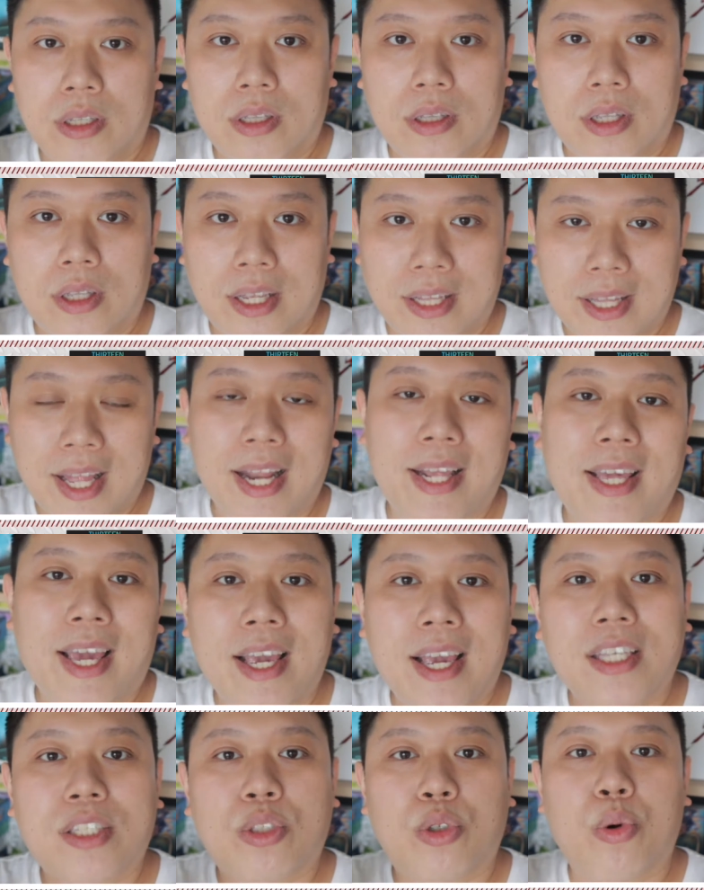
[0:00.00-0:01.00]
In that
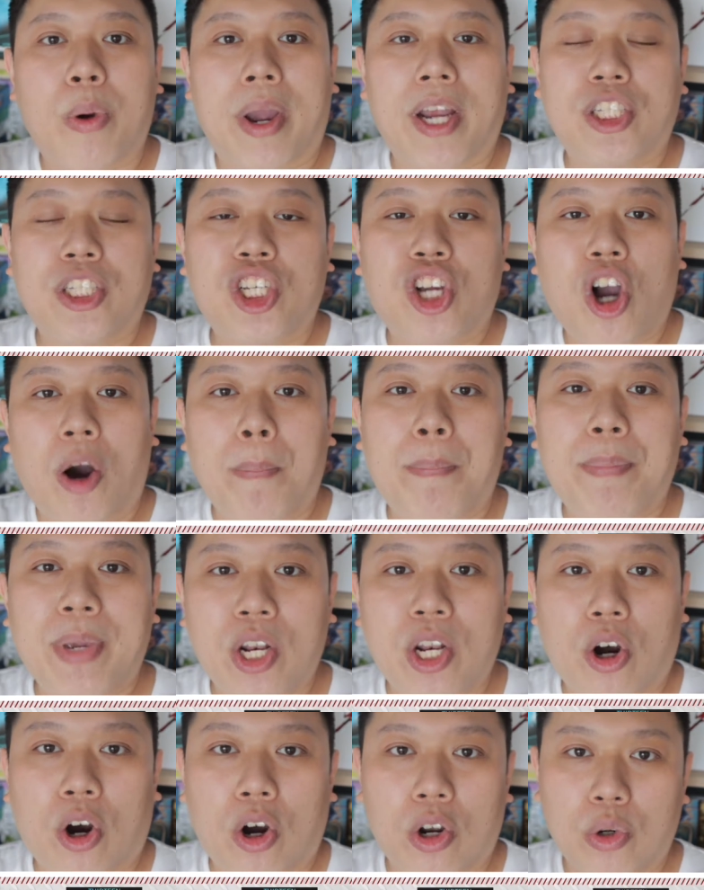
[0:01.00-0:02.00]
case, you actually
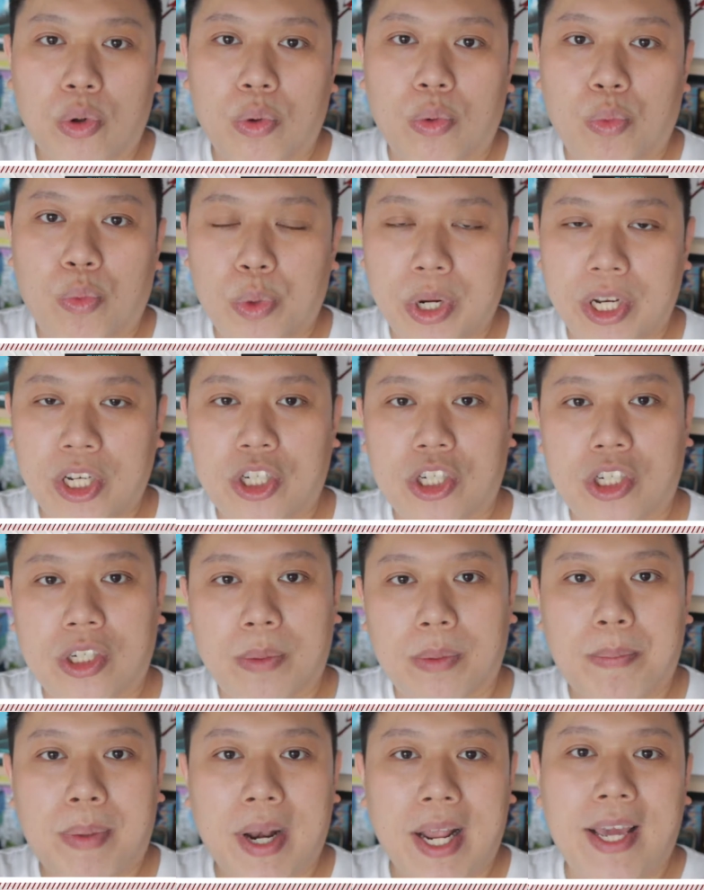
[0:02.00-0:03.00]
compete on
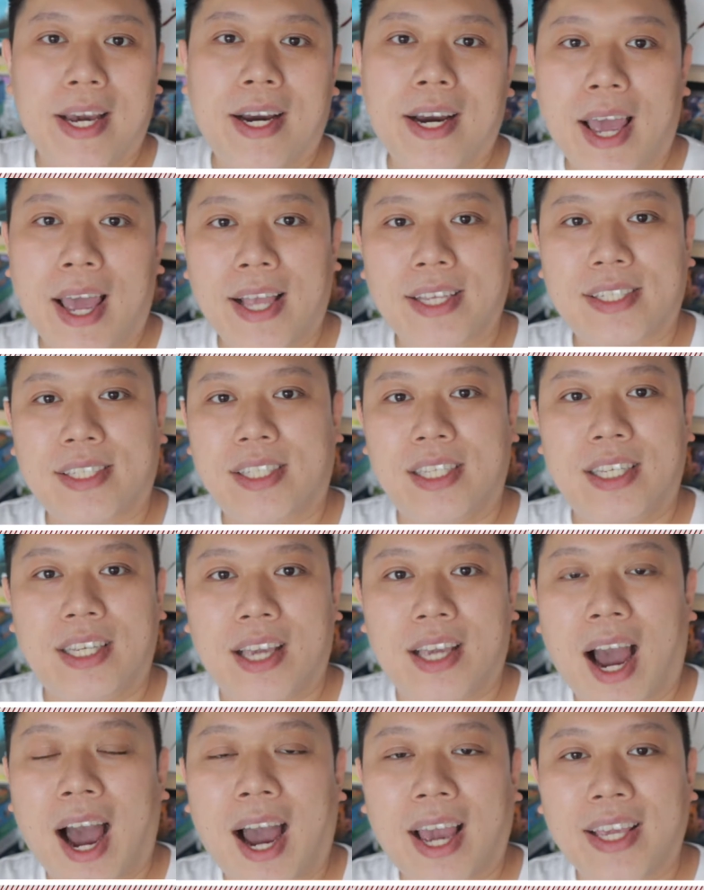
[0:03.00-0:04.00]
which player has
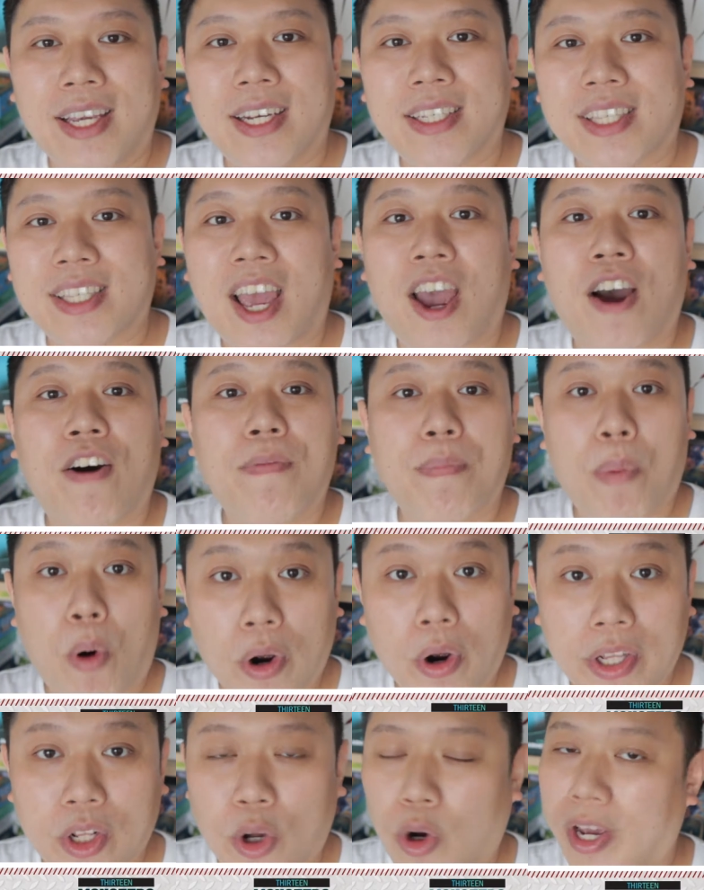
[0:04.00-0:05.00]
the highest health
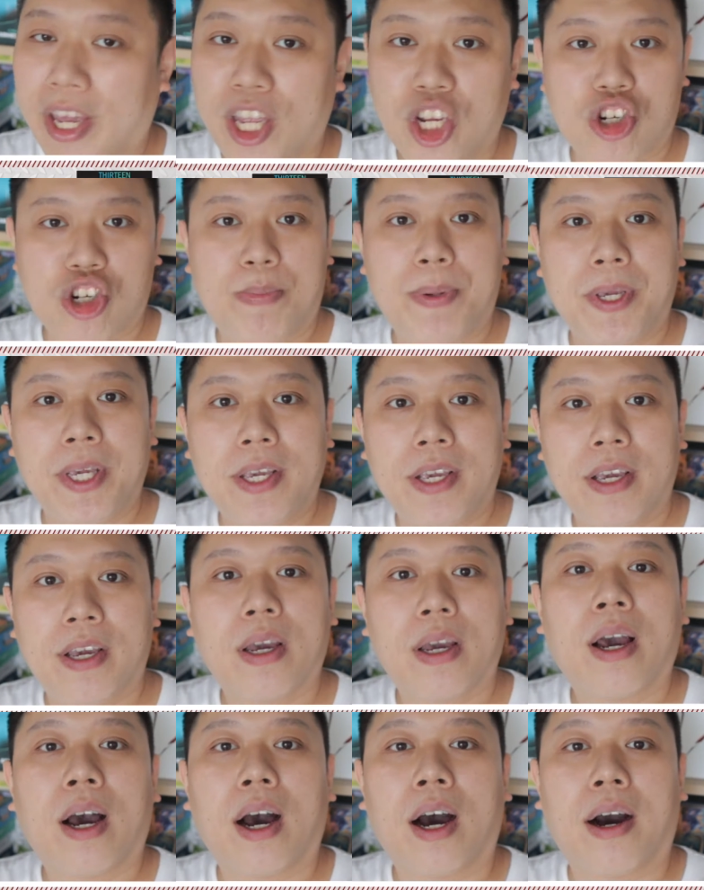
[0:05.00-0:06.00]
point or HP,
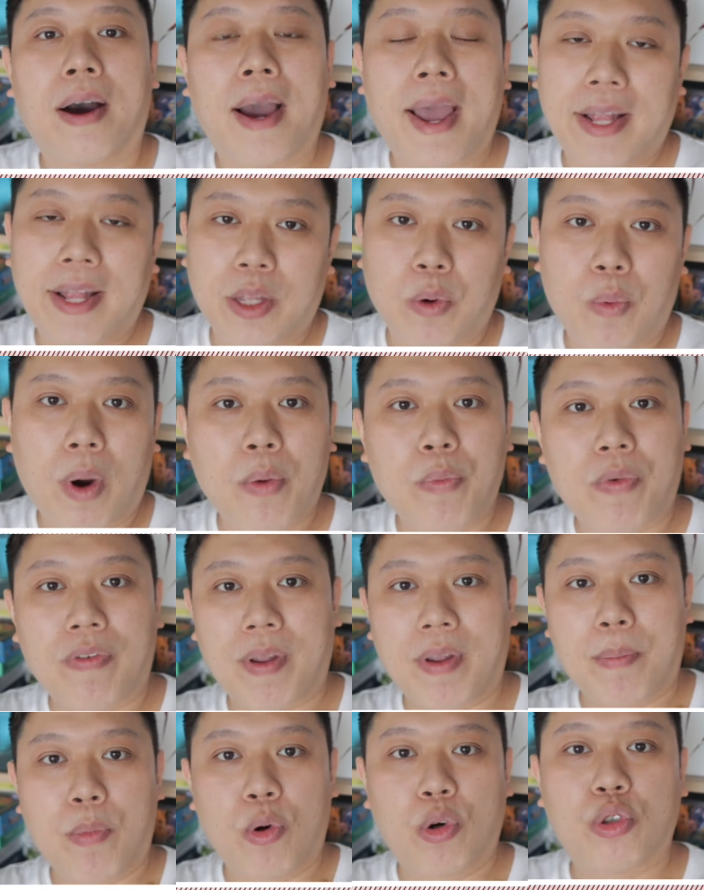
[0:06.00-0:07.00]
and the one with
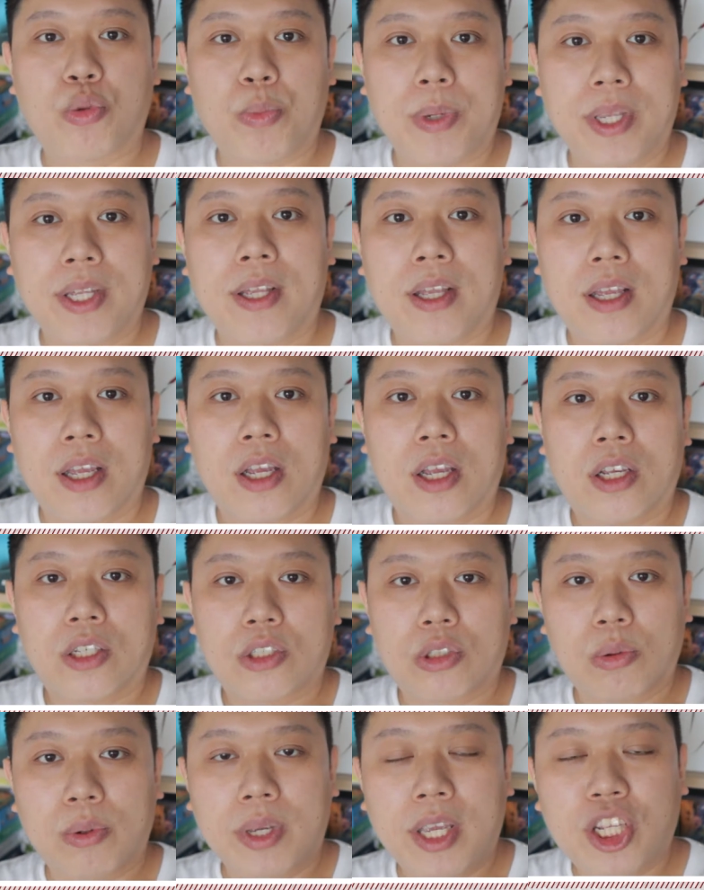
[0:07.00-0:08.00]
the most win.
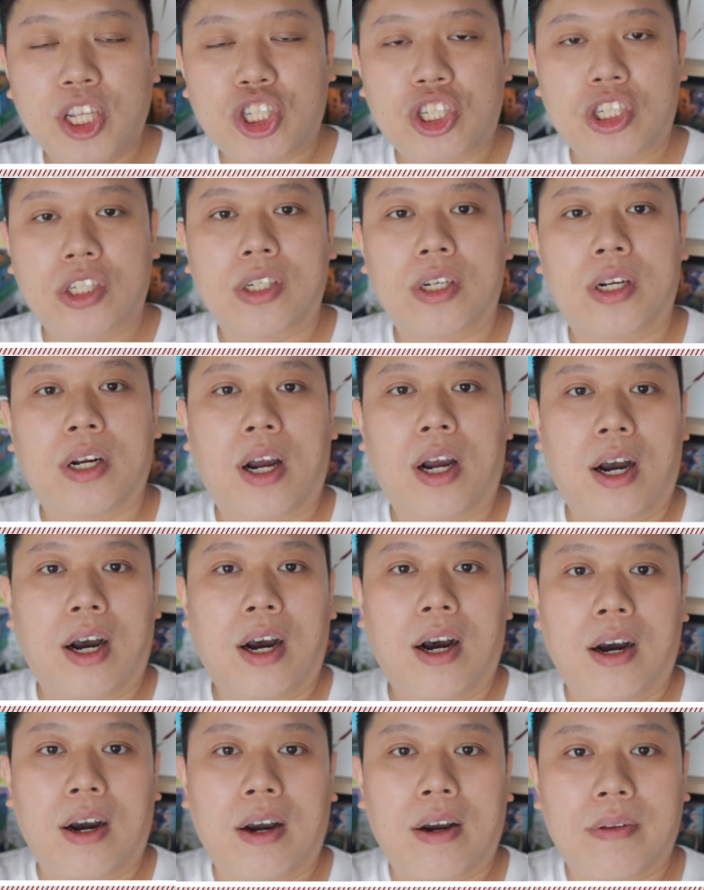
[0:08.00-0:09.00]
So each
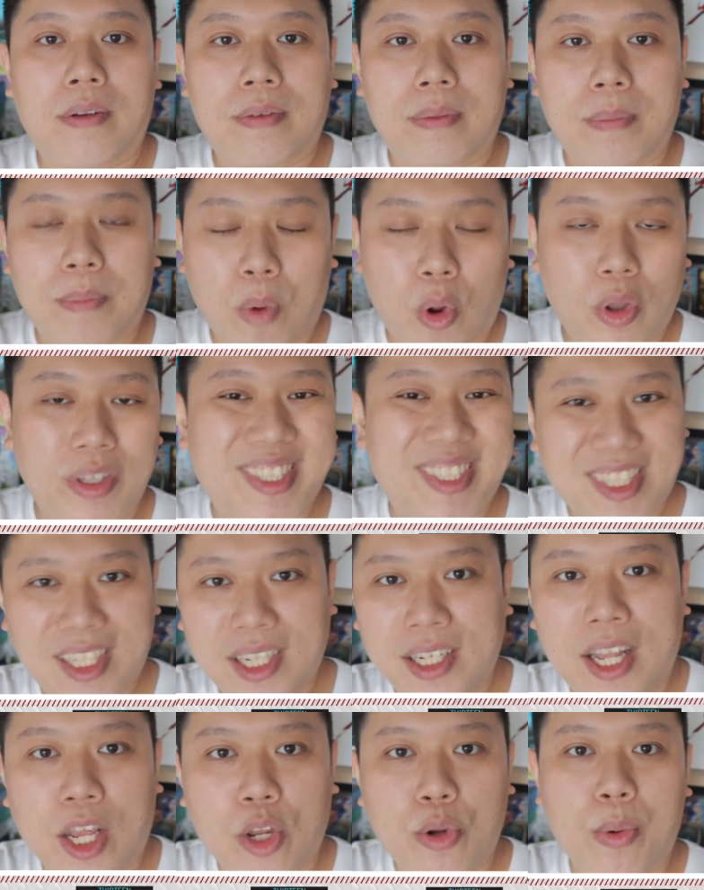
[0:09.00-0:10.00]

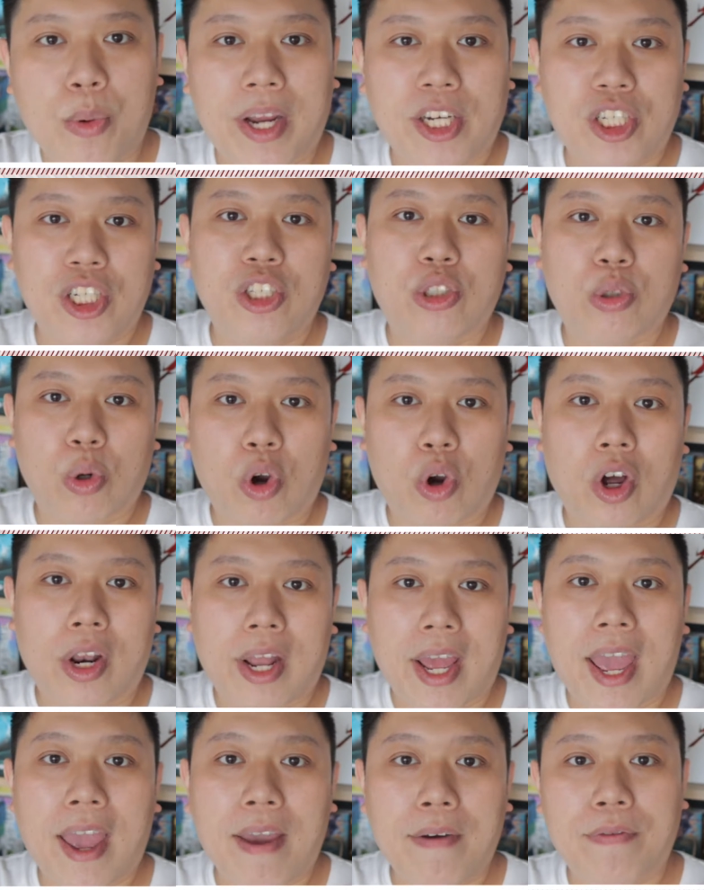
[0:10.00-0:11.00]
monster that you actually so-called
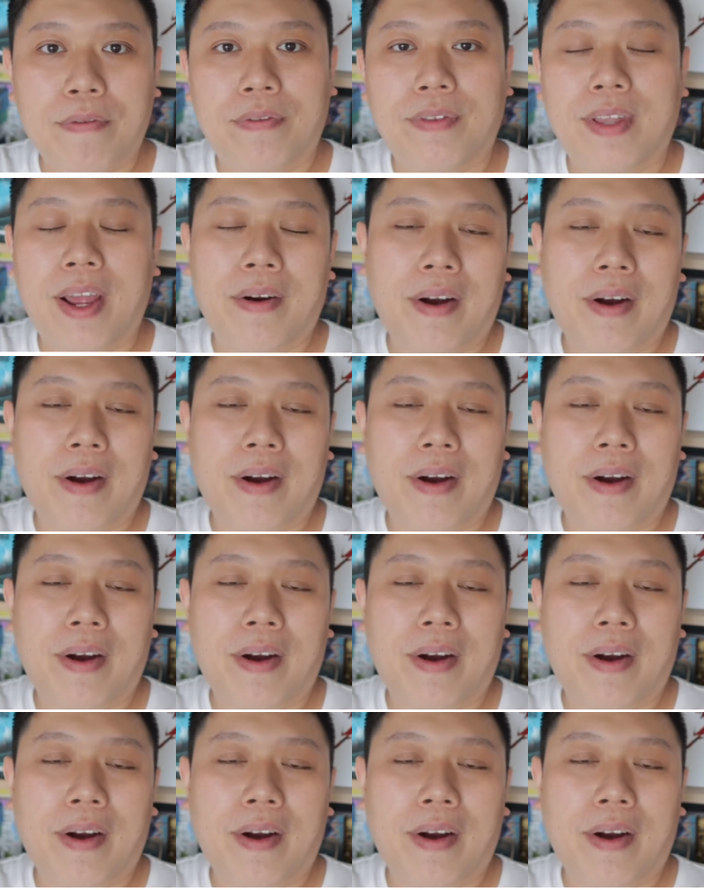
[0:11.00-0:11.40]
have, there